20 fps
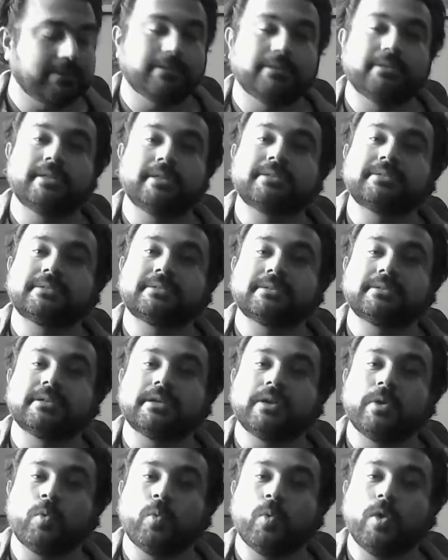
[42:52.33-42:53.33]

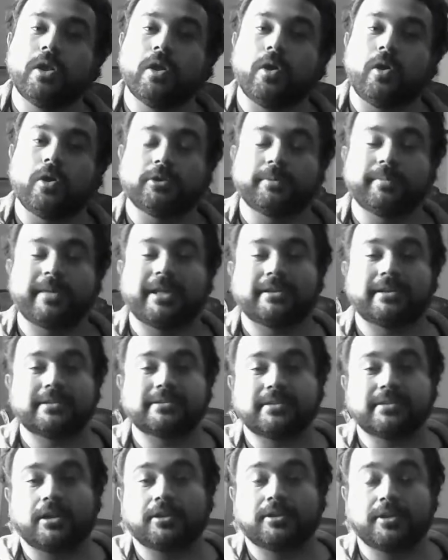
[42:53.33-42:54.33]
this will automatically
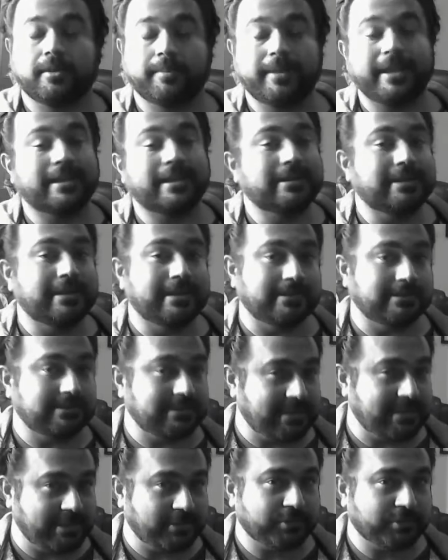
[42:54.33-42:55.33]
start coming at a later
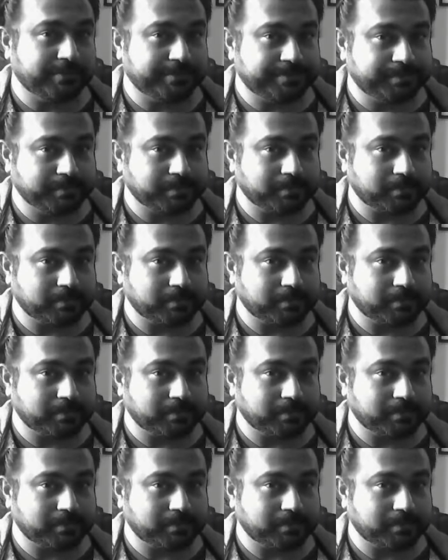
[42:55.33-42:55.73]
stage,